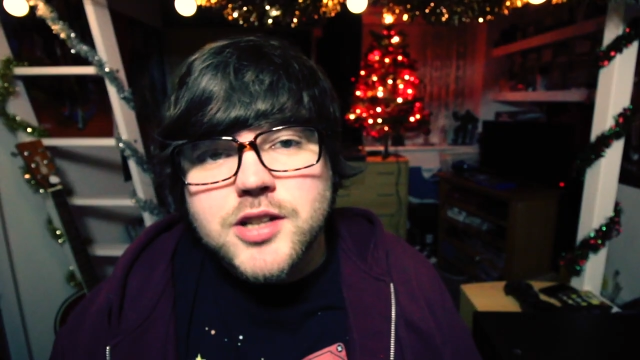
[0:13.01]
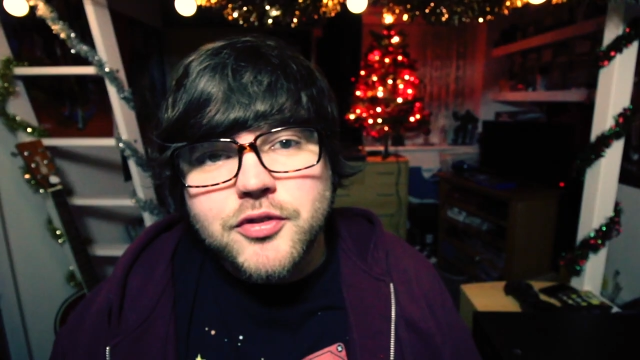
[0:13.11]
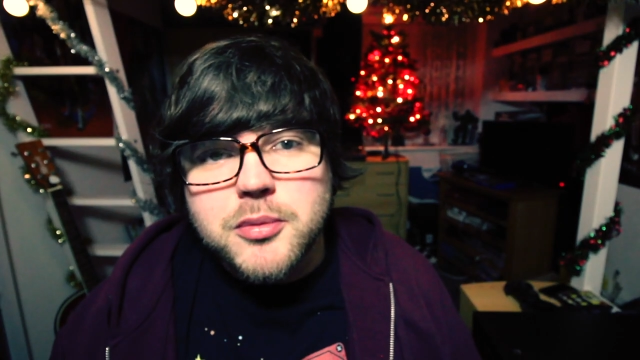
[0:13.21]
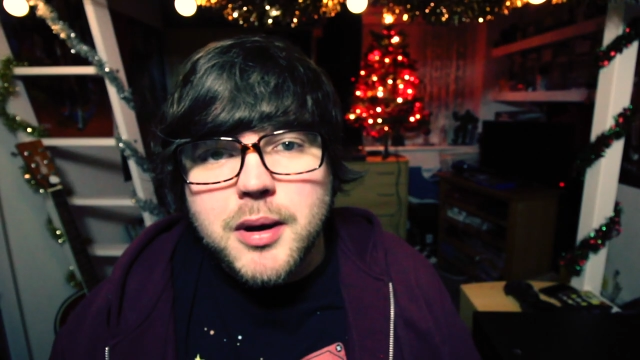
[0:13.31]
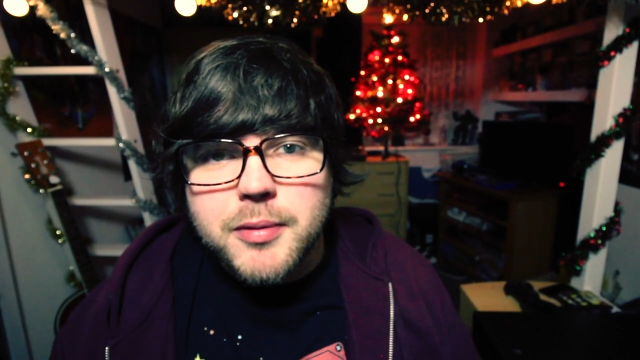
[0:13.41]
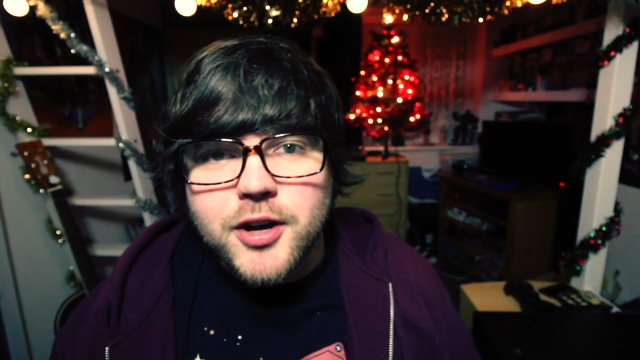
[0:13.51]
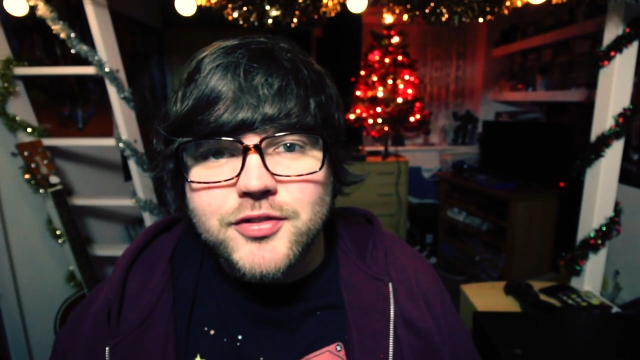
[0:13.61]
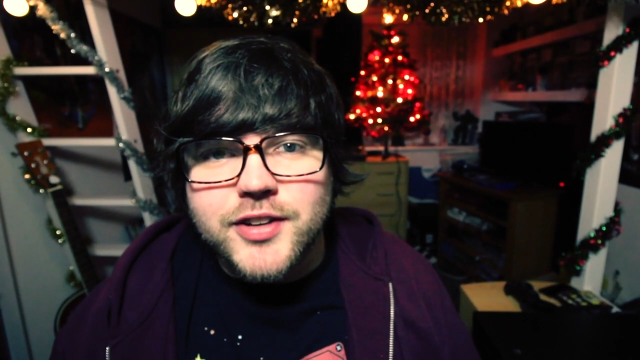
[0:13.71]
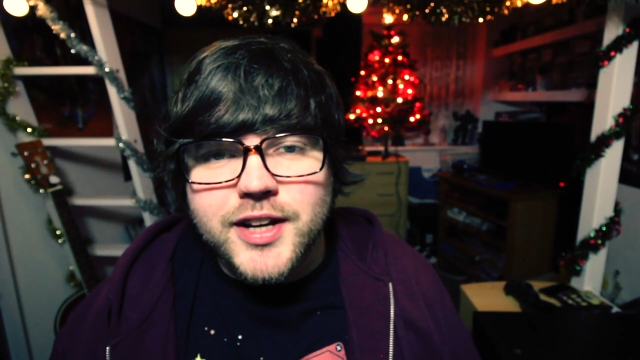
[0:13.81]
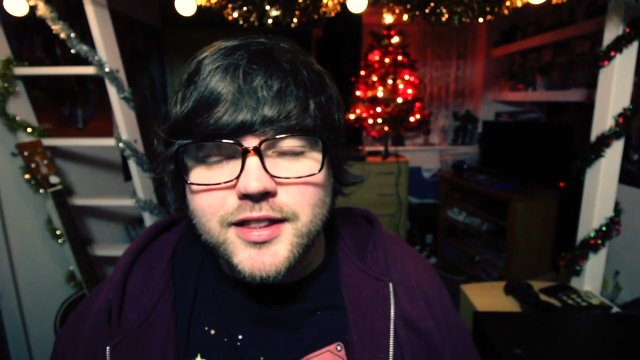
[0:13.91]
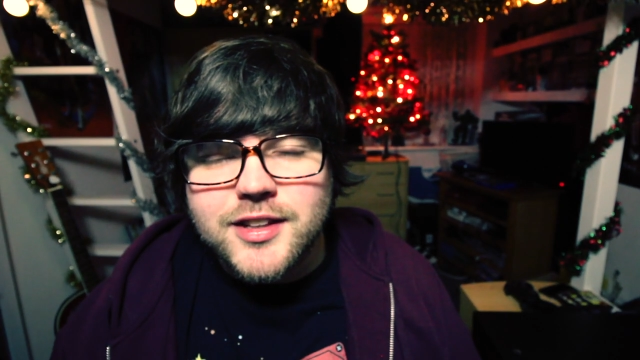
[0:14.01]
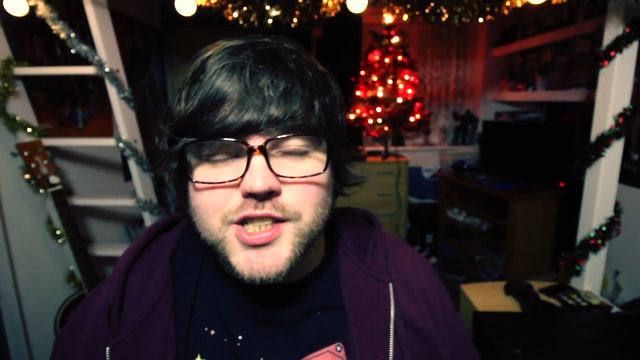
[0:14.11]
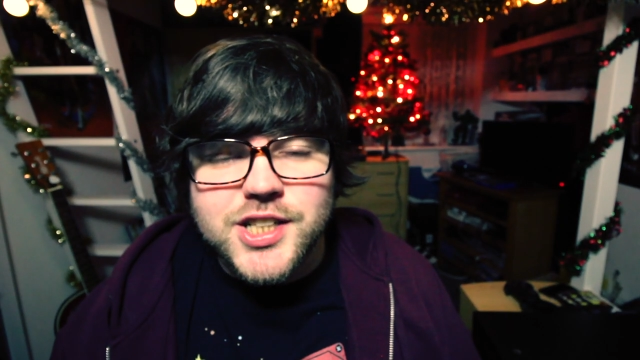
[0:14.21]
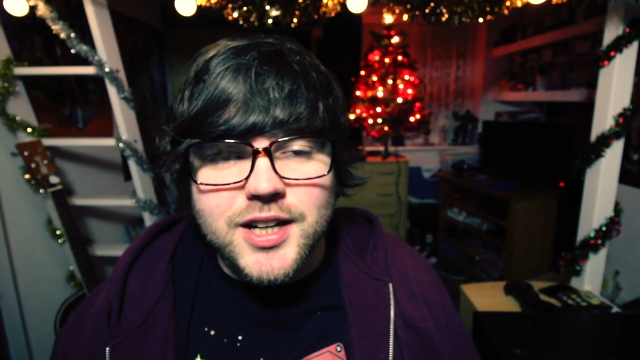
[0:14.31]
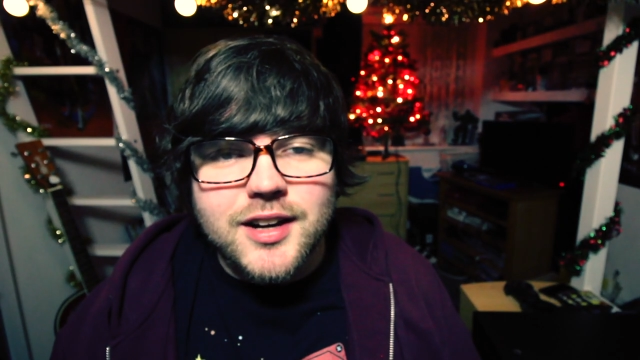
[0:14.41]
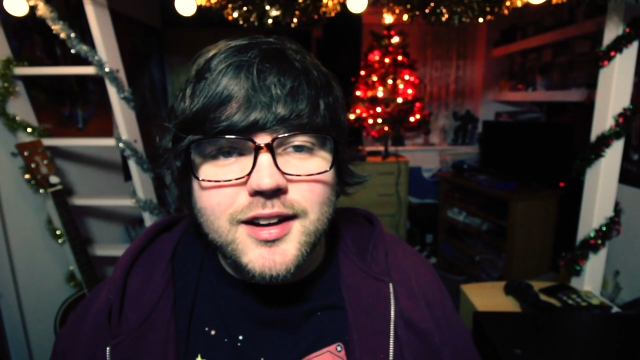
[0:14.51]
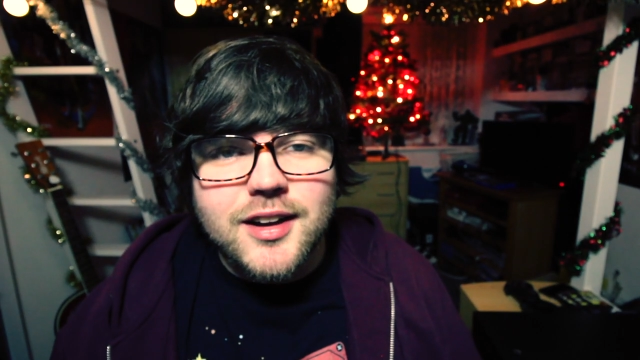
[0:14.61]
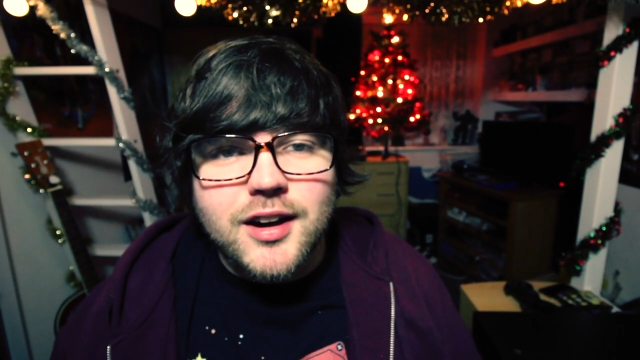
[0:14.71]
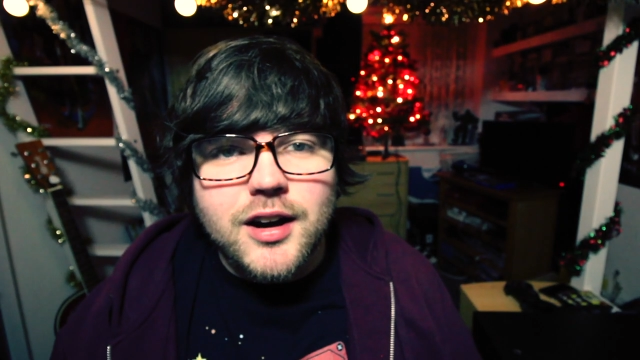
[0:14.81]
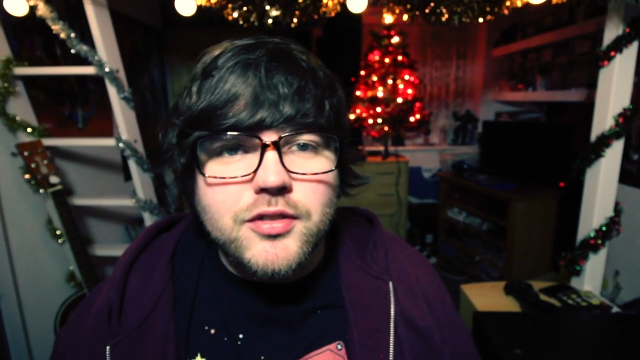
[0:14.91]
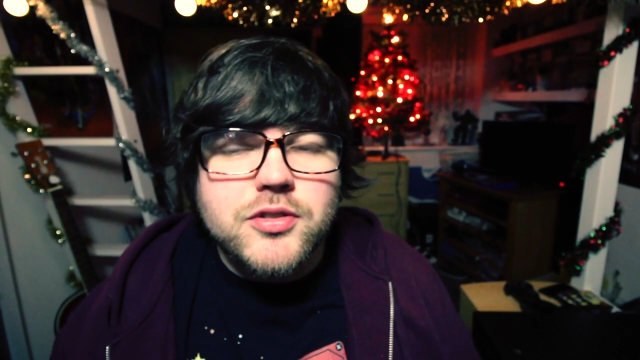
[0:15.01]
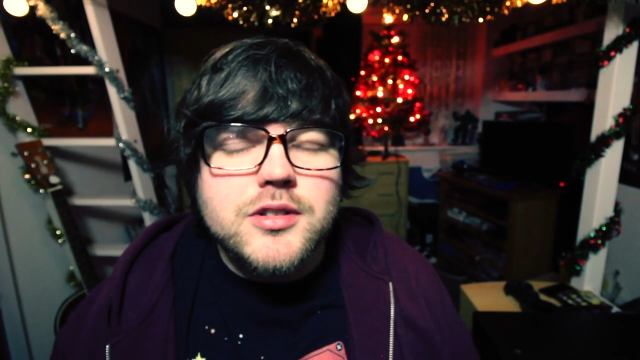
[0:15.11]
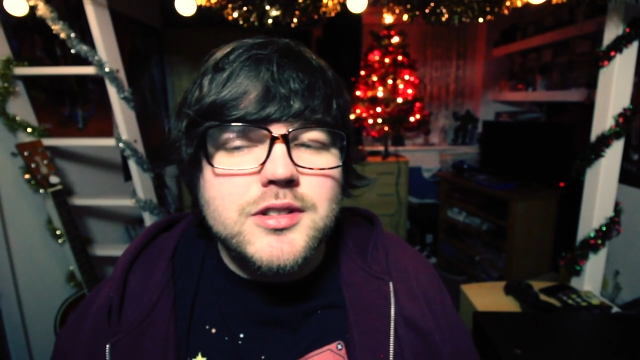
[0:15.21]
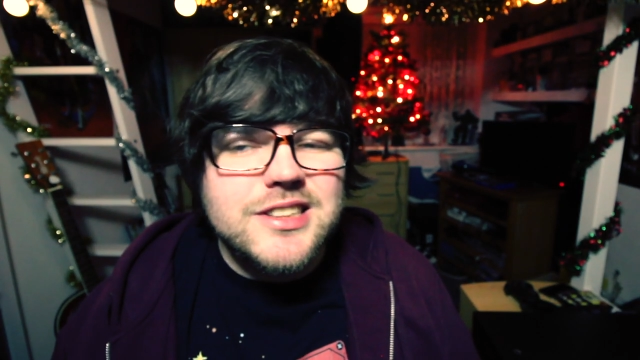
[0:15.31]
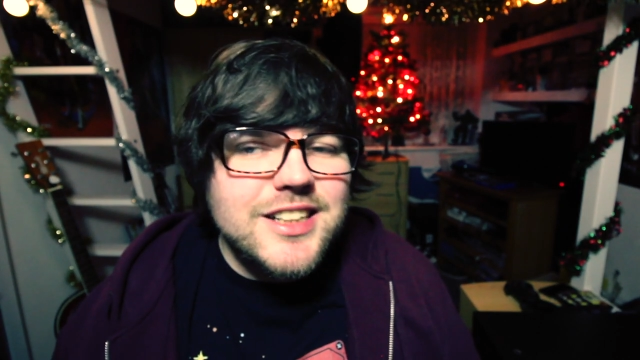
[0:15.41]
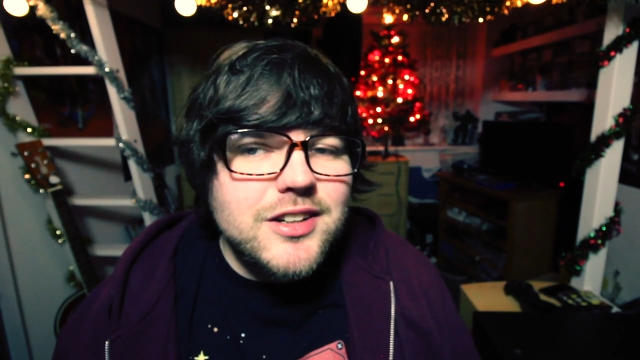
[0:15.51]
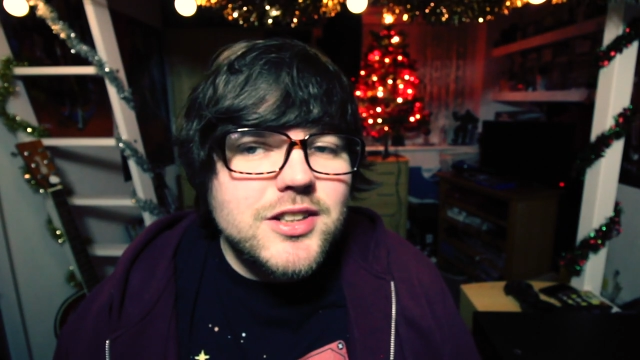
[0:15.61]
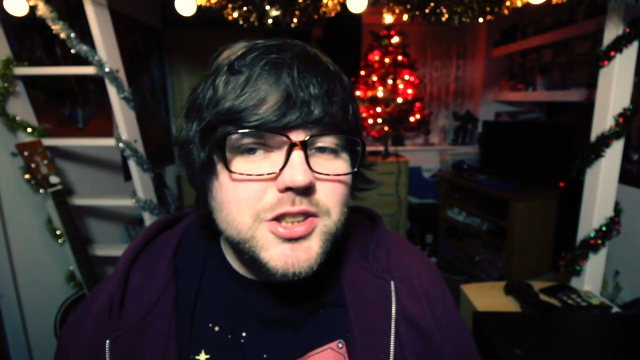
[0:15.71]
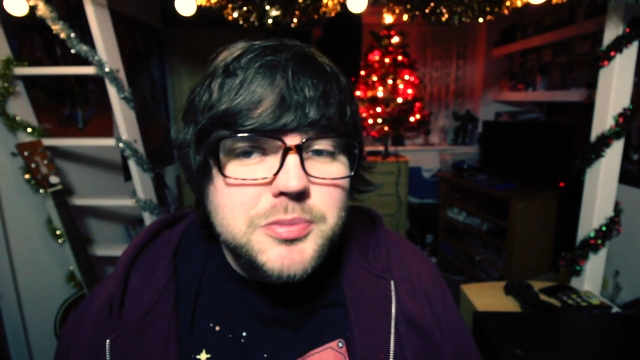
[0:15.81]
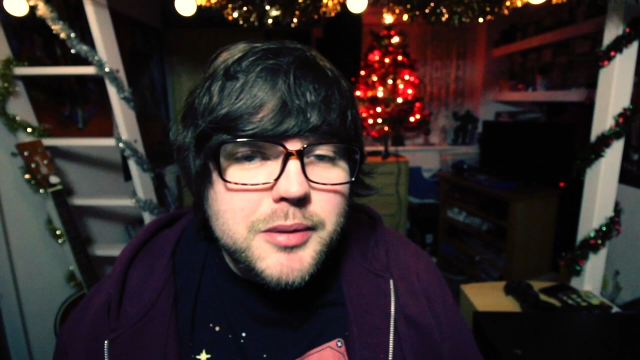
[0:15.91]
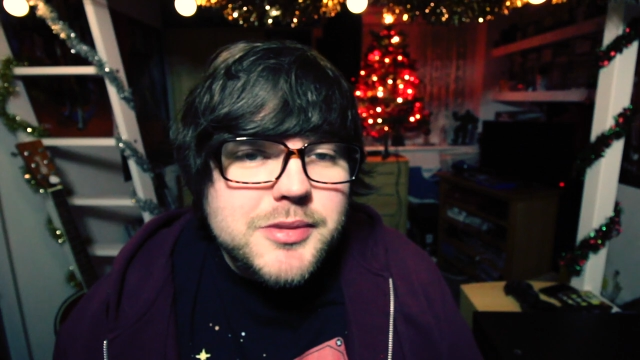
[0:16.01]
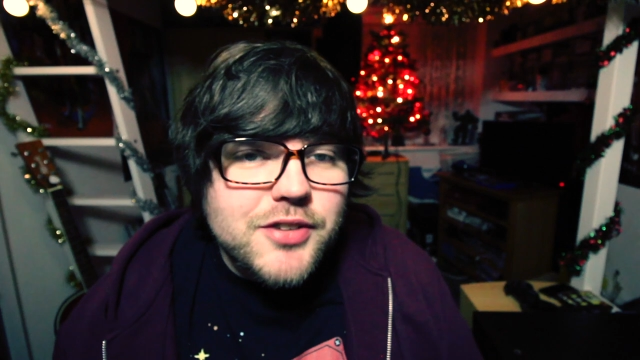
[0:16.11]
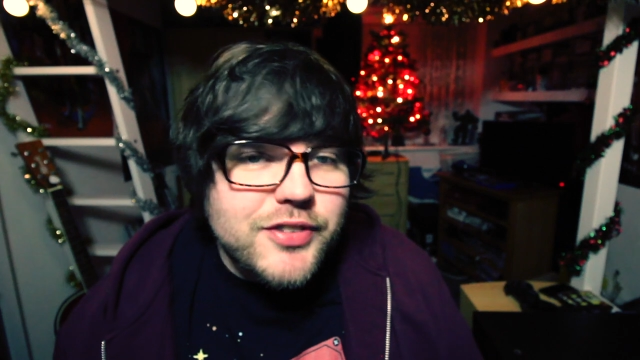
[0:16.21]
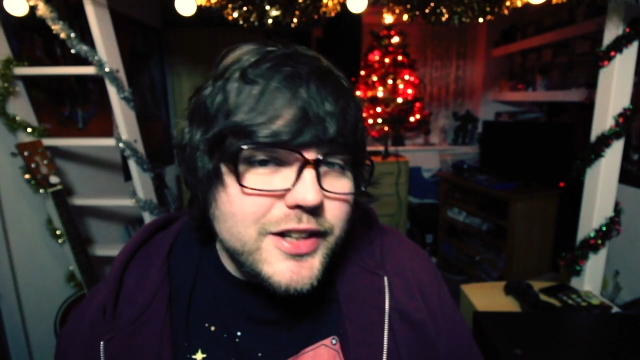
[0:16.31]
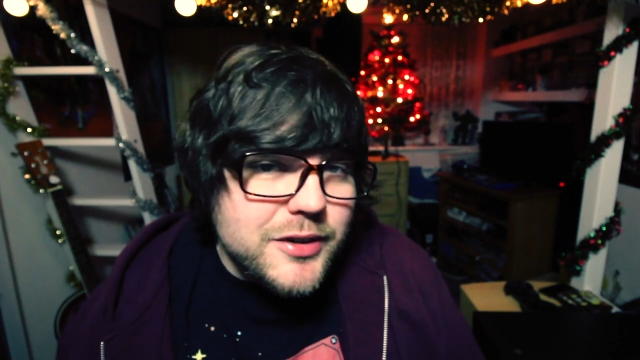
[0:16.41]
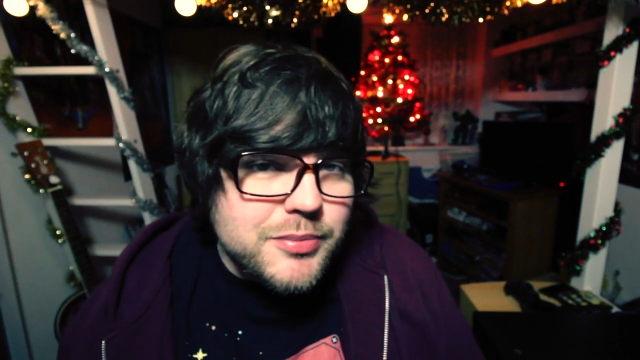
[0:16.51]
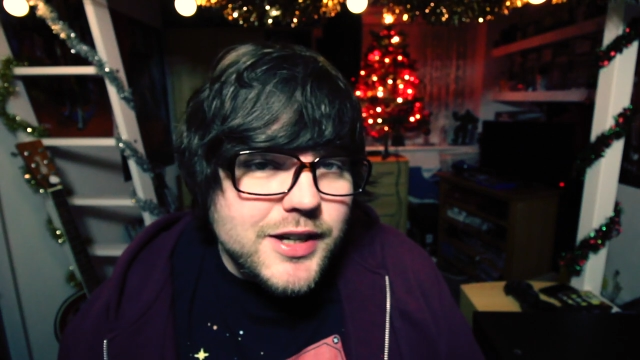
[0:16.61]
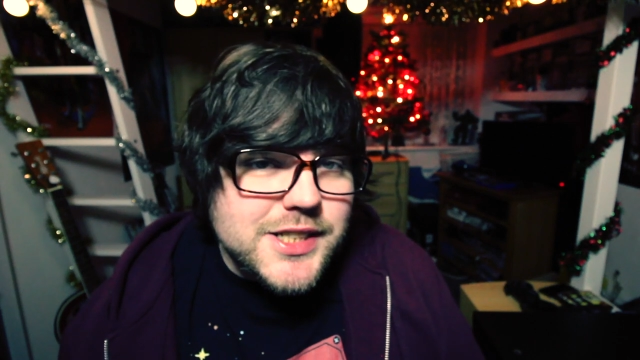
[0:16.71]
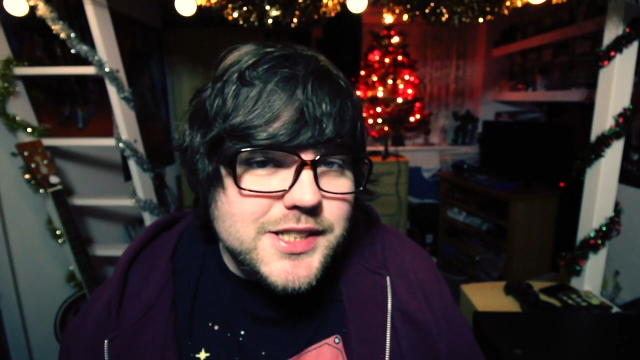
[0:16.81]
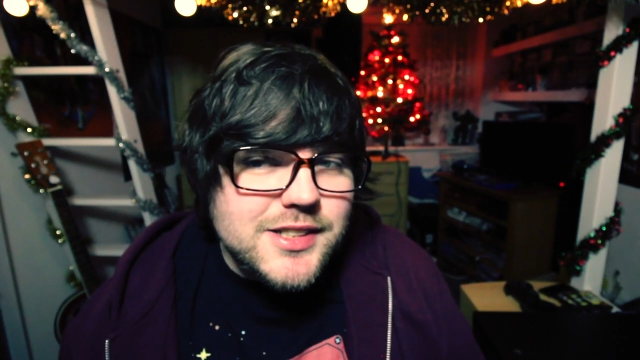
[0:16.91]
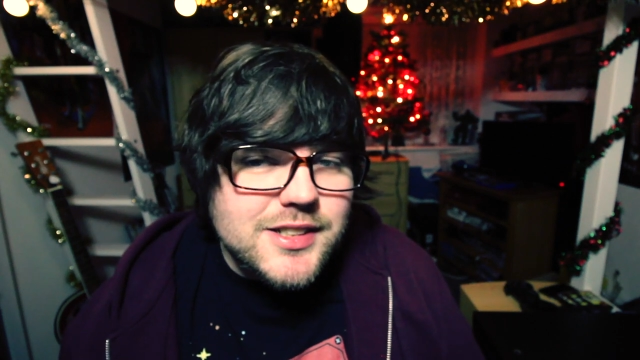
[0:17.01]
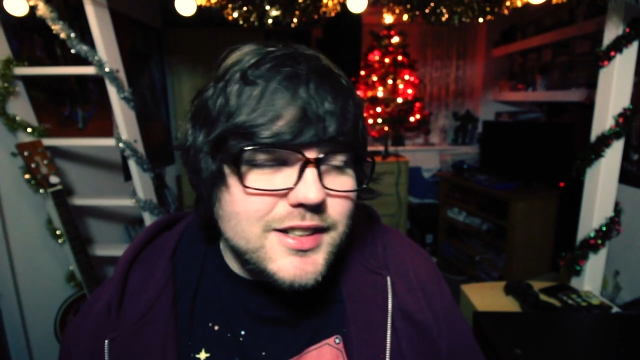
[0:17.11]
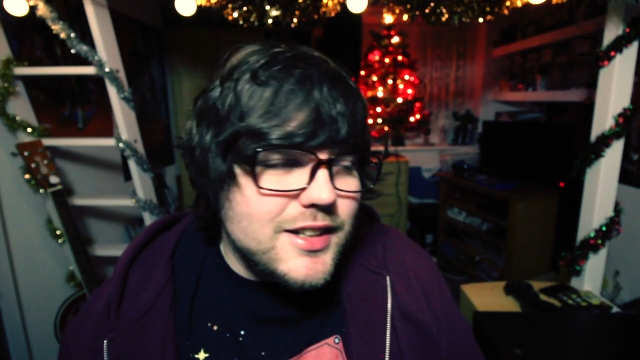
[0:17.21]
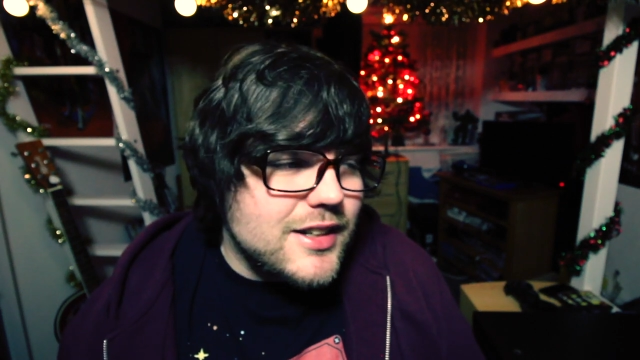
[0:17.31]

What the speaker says: So for my birthday this year, I thought, you know, I should buy myself a little present.